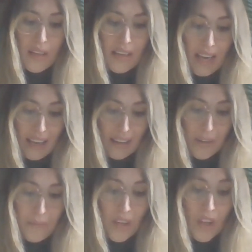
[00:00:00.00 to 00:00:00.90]
Nay,
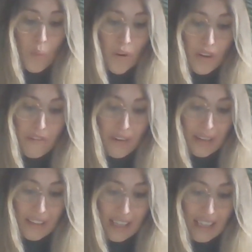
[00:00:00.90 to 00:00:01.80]
were your
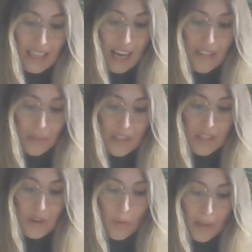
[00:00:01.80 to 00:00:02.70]
friend Lady Catherine to
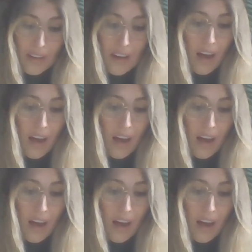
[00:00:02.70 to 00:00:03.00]
know me,